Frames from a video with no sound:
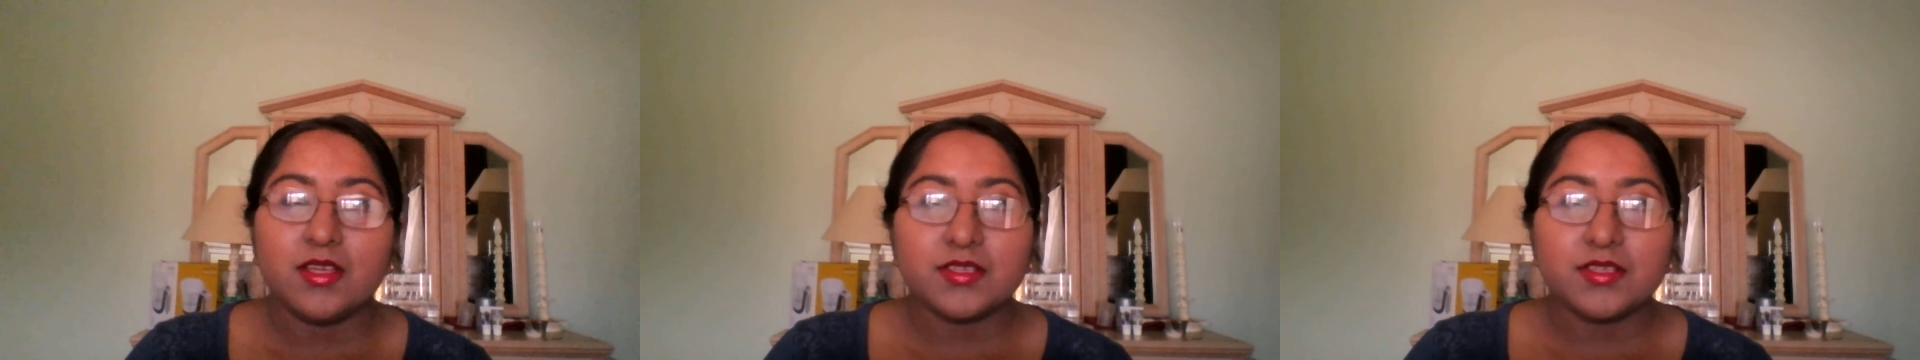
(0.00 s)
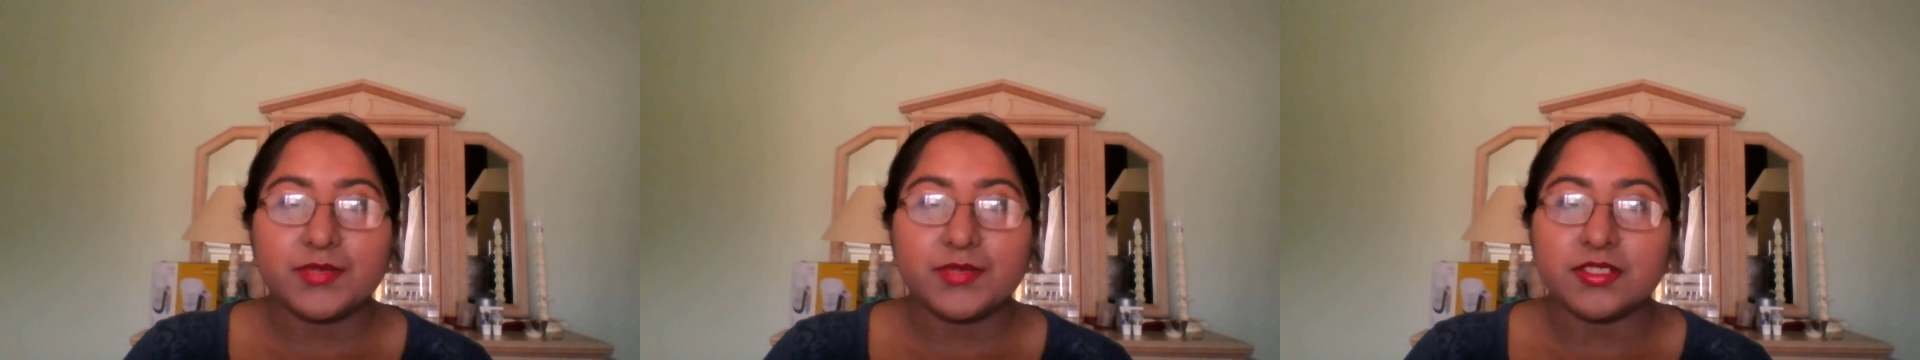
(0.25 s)

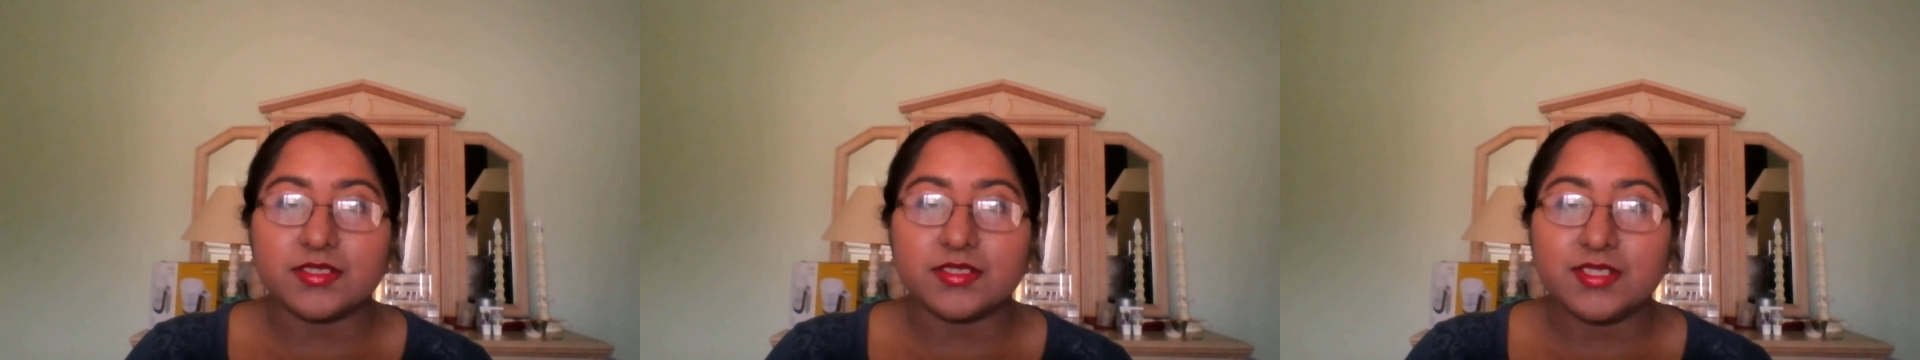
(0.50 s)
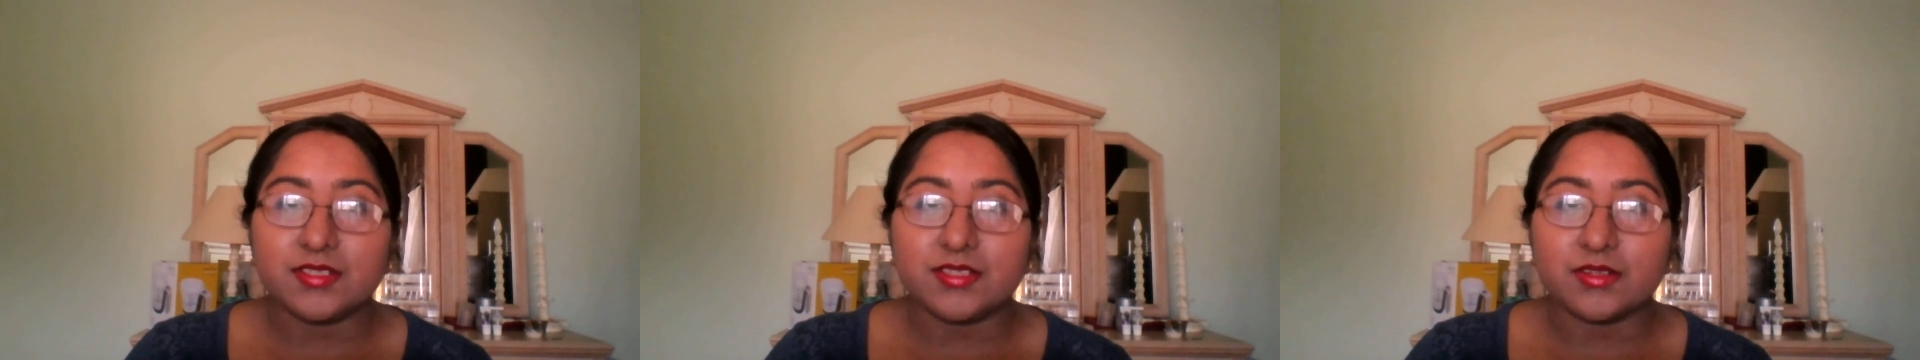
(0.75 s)
specials and
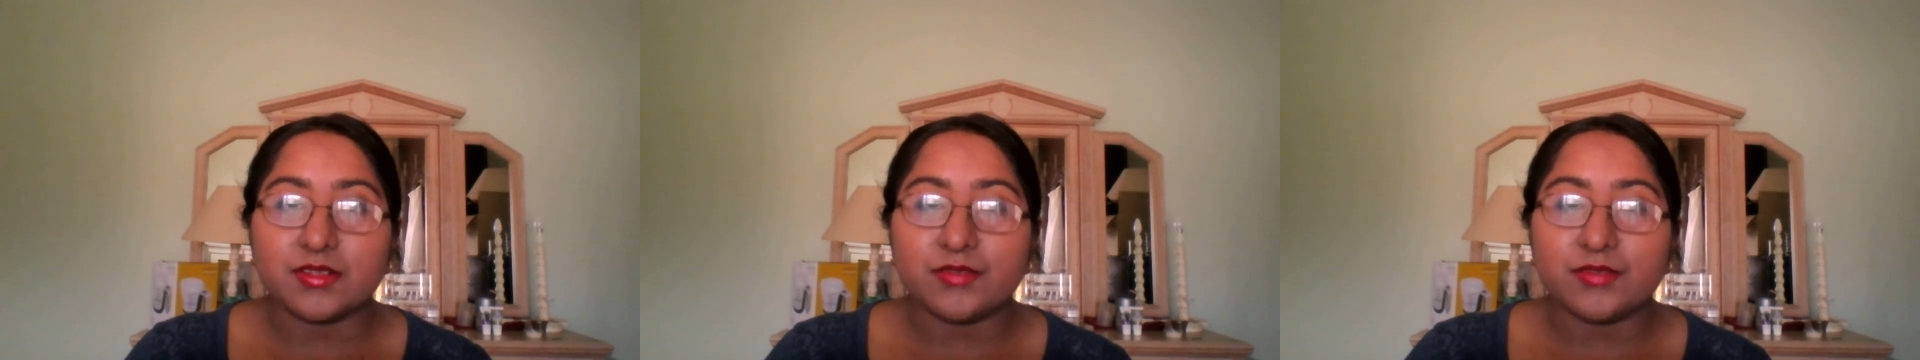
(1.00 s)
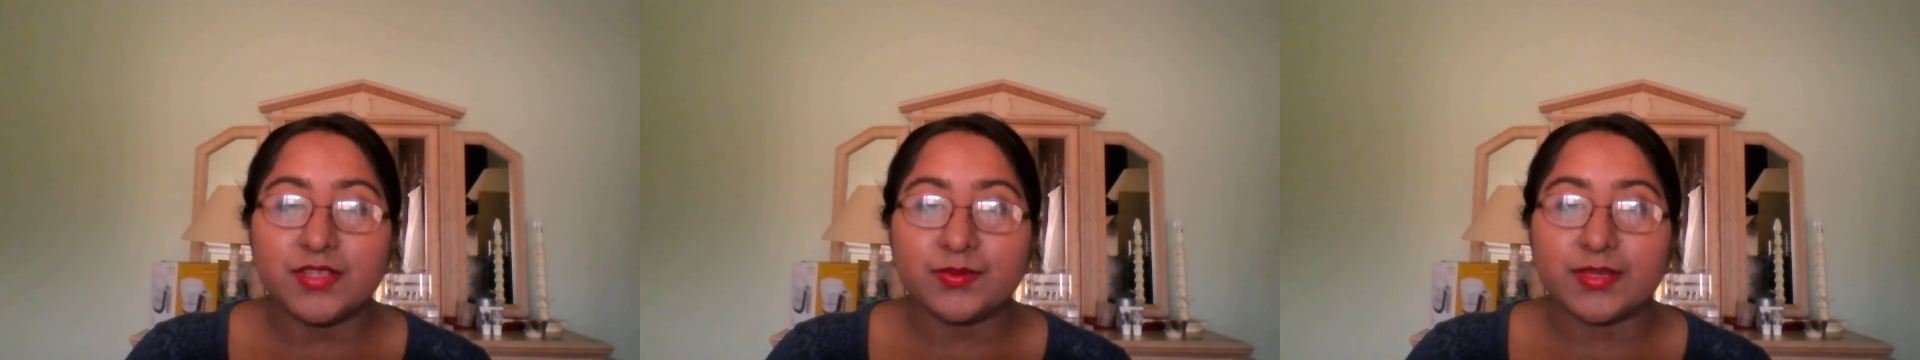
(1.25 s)
deals on our
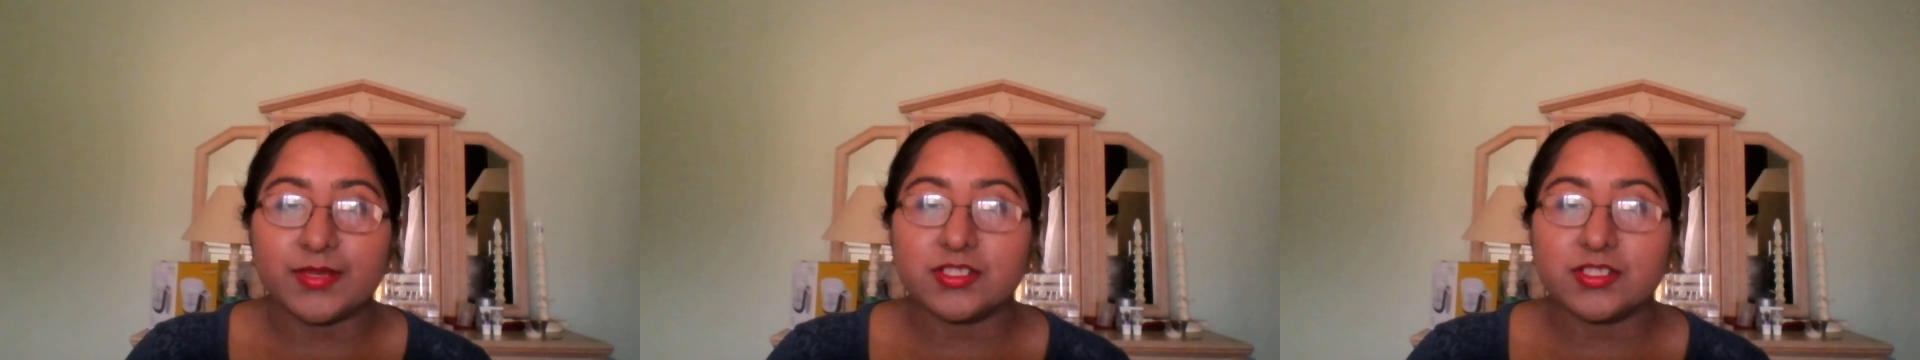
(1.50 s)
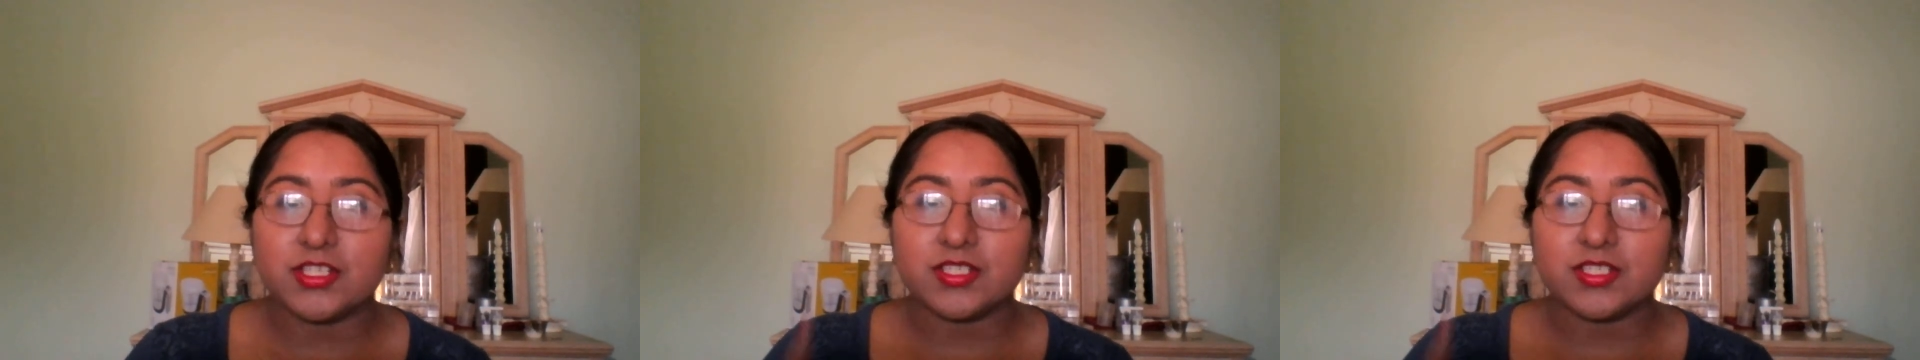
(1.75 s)
Facebook
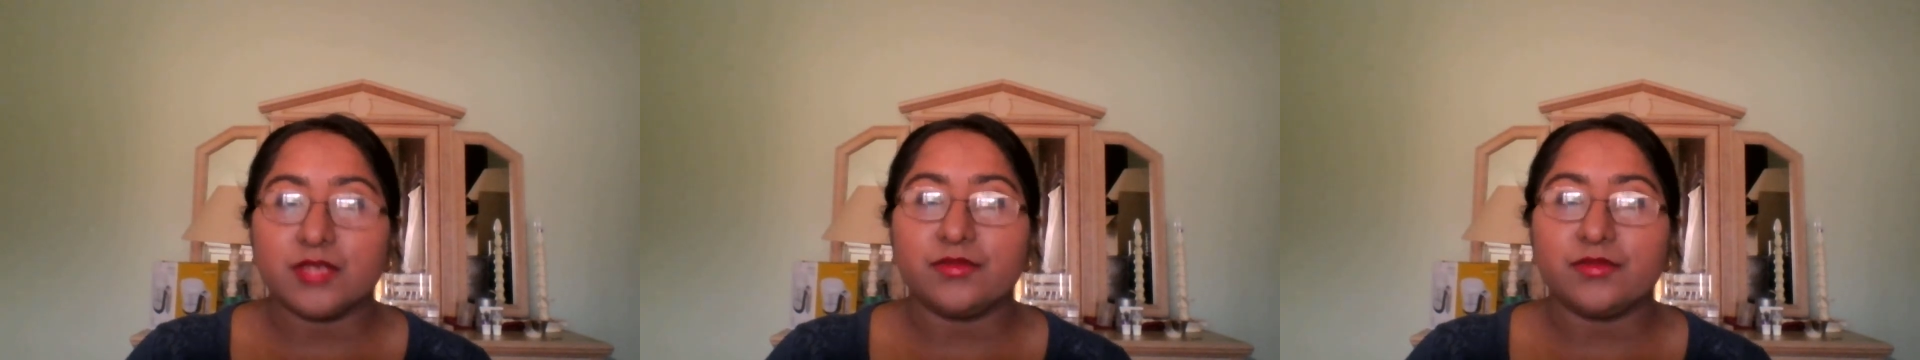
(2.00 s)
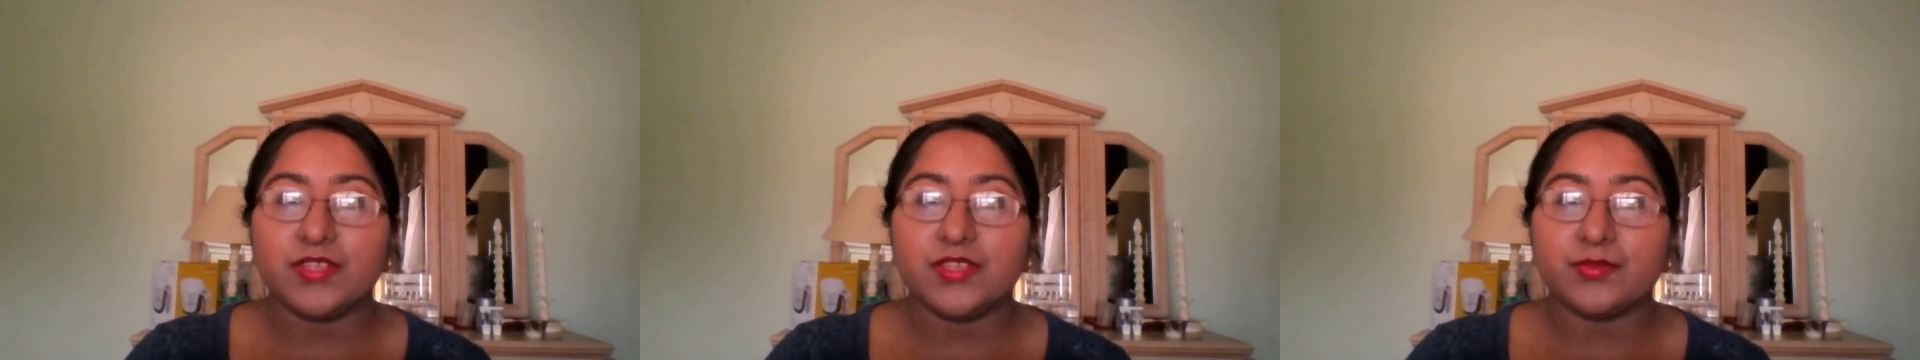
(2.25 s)
page. Check us out on
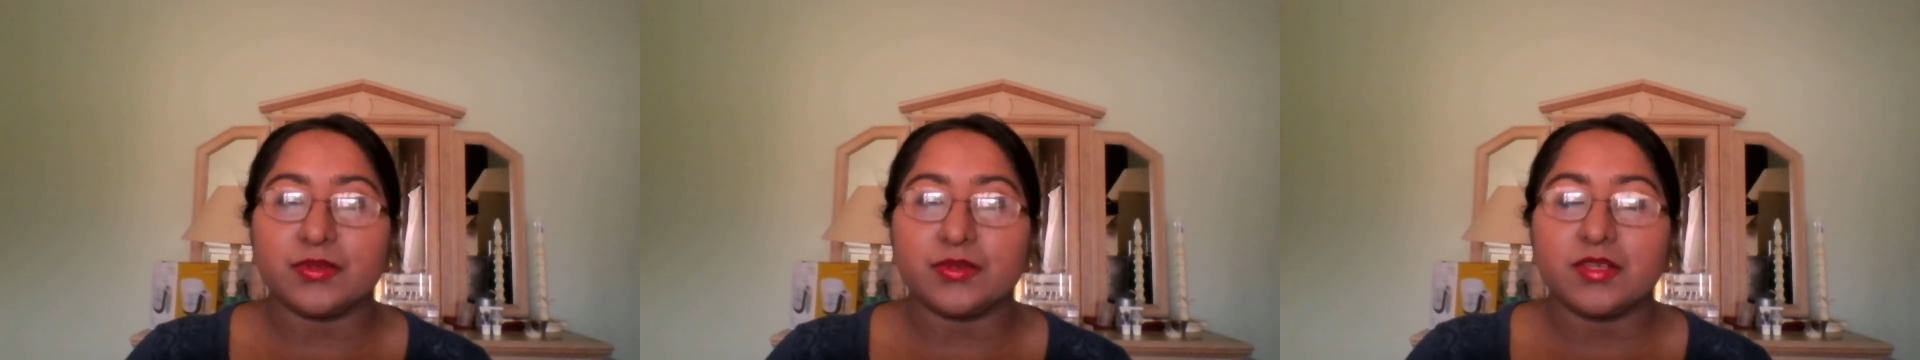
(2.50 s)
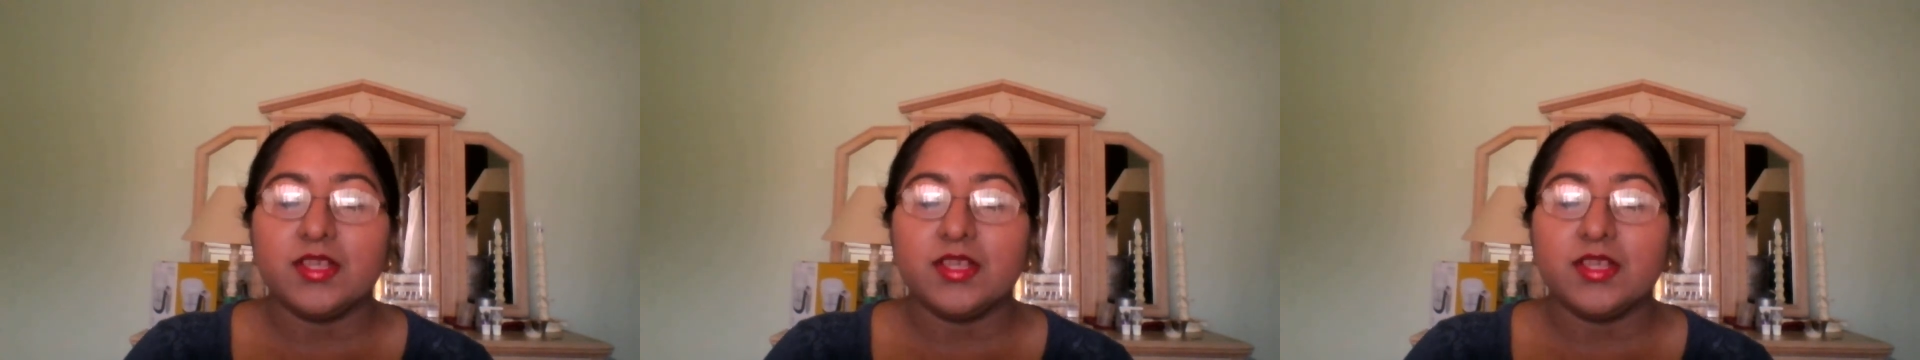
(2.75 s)
Facebook.